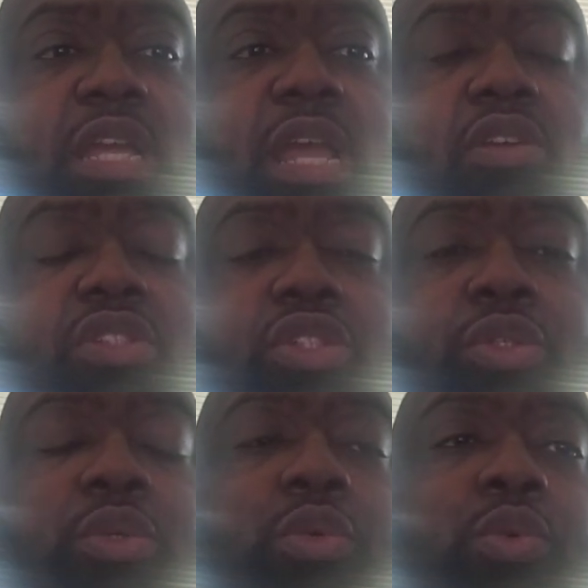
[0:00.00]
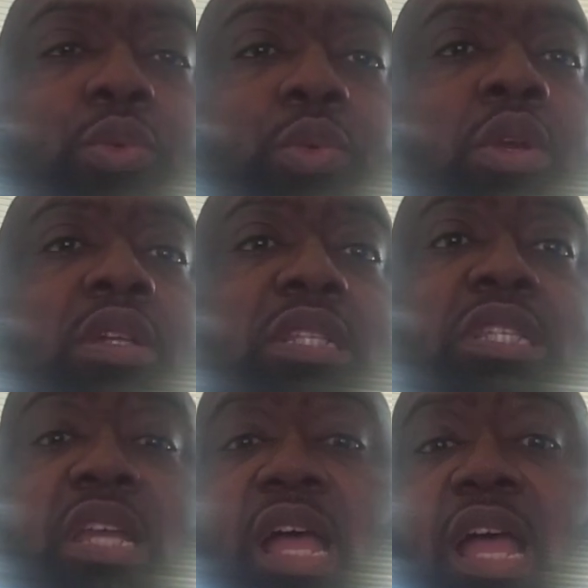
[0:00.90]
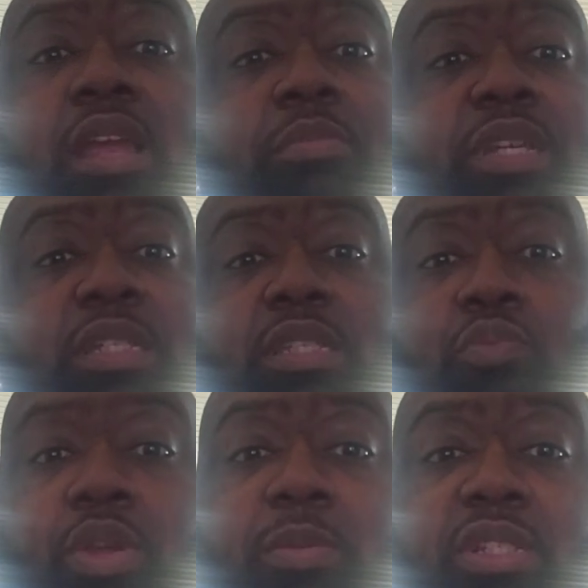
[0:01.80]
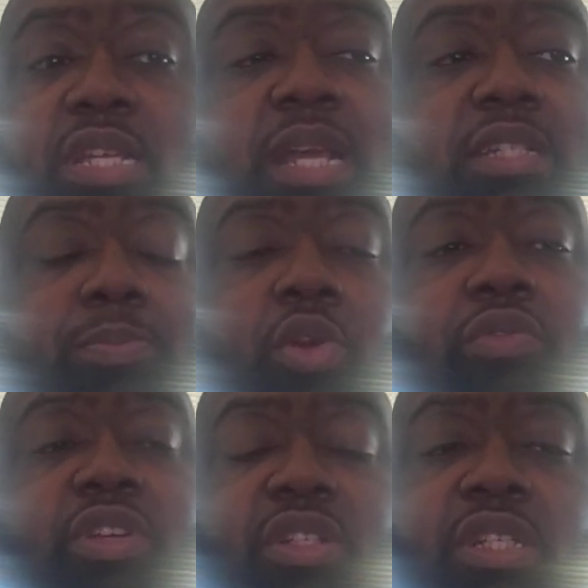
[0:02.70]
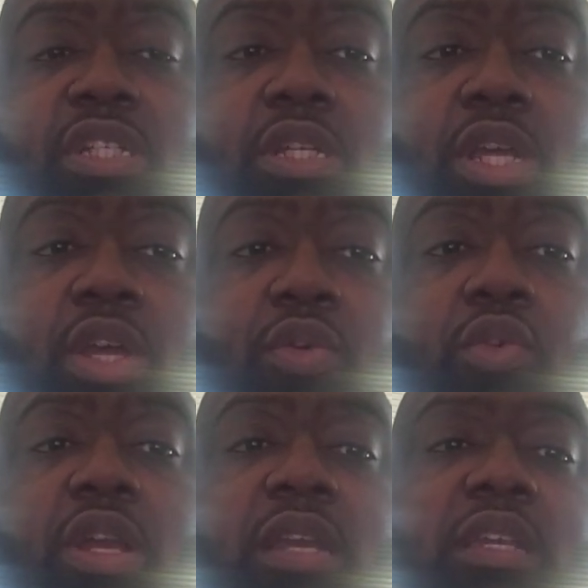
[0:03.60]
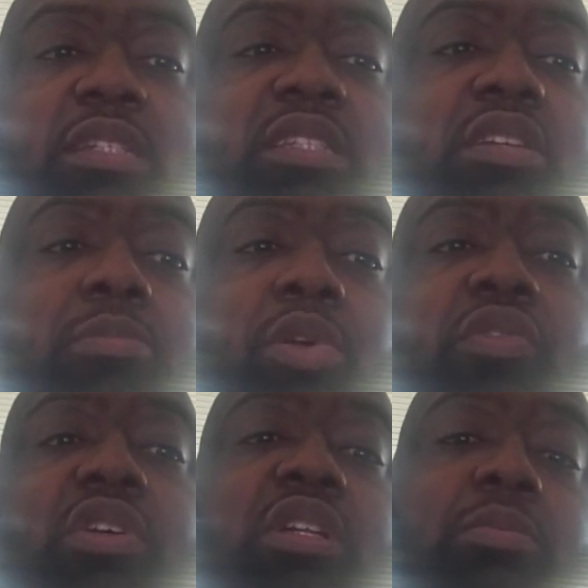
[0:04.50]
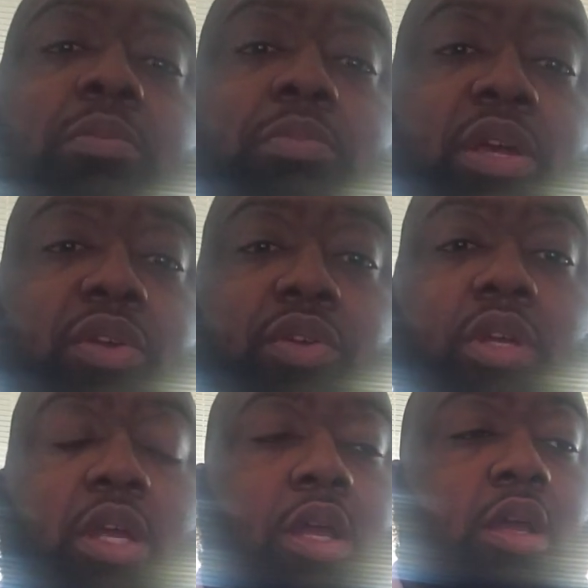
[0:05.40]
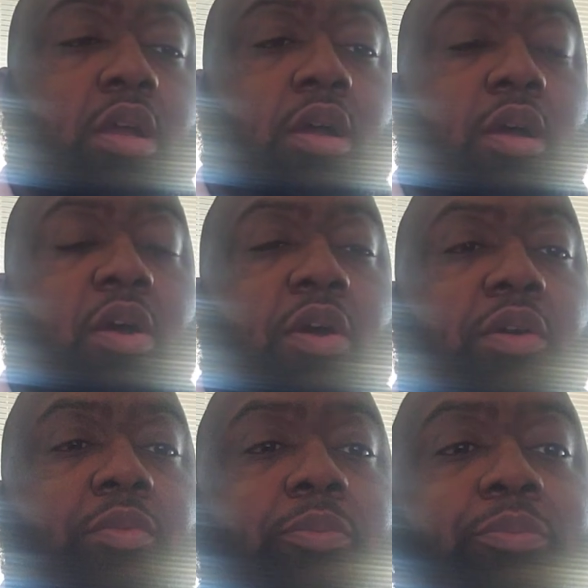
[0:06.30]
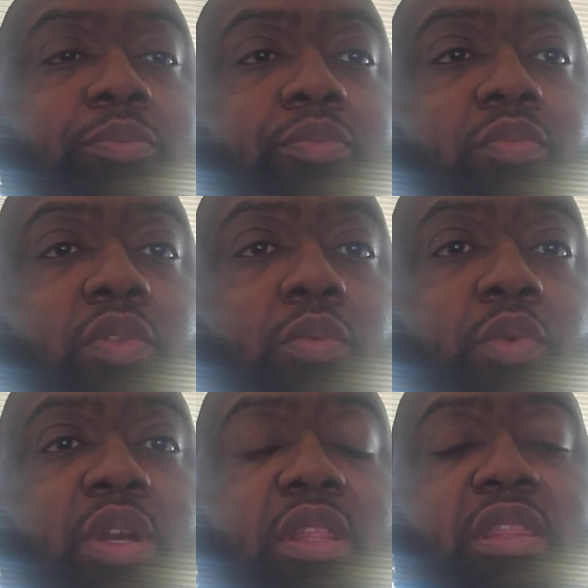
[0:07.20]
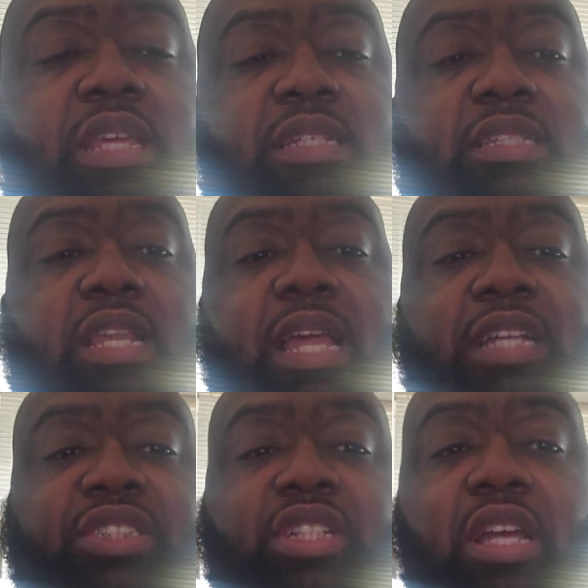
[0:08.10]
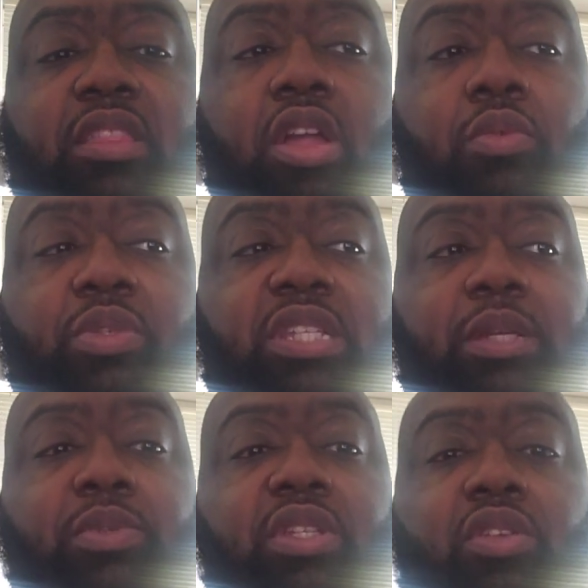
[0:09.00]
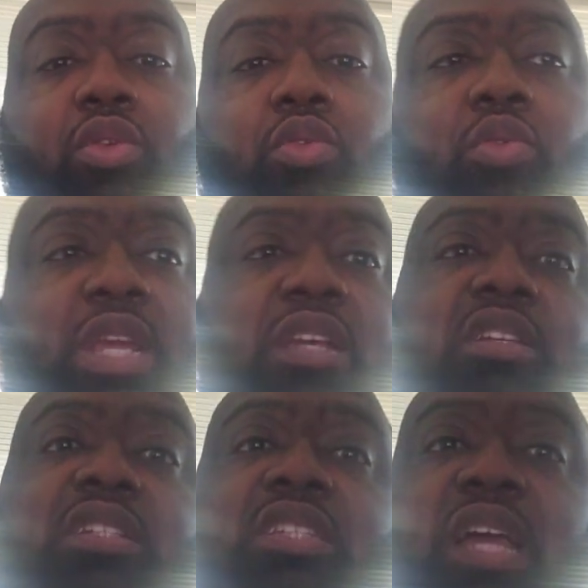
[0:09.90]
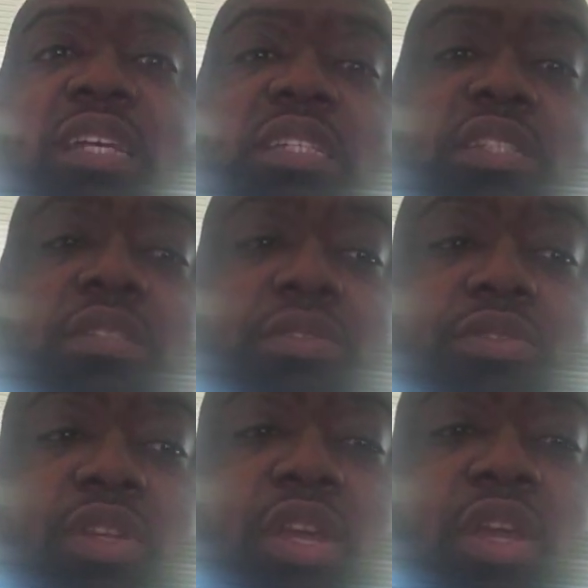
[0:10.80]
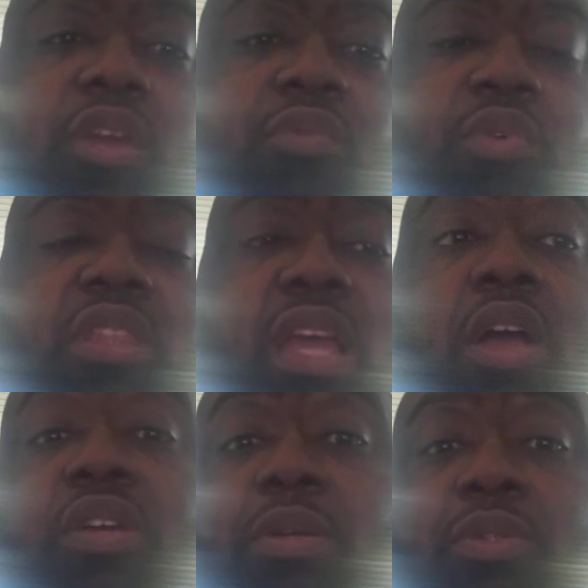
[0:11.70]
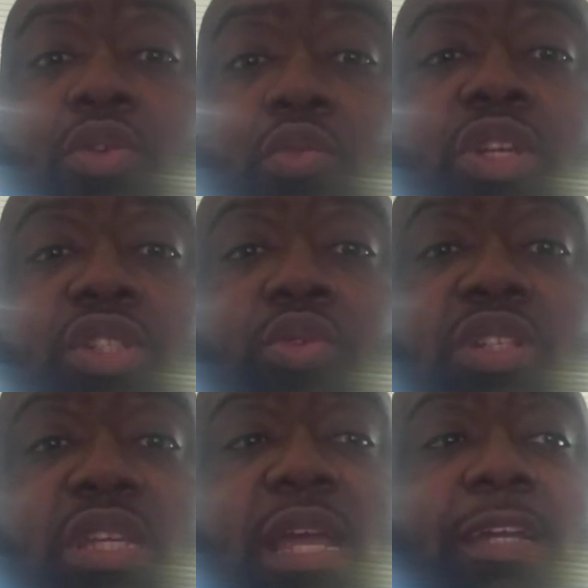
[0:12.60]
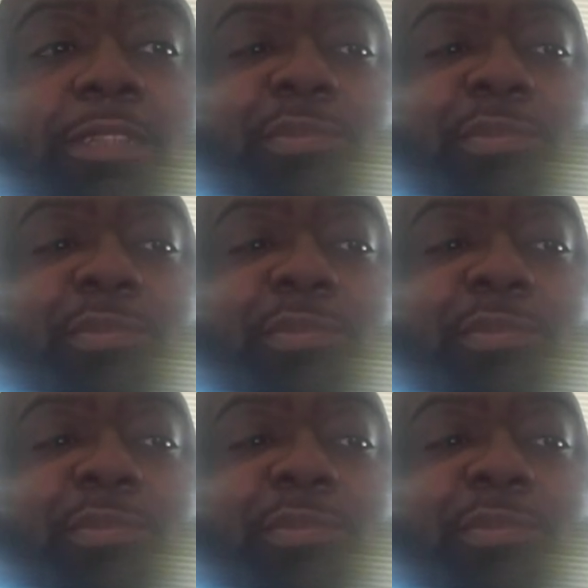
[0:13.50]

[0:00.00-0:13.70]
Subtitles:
how to time his rim attacks perfectly. Well, not necessarily perfectly, but better. Um, One of the things last year I thought was he was a little indecisive with how he was going to attack.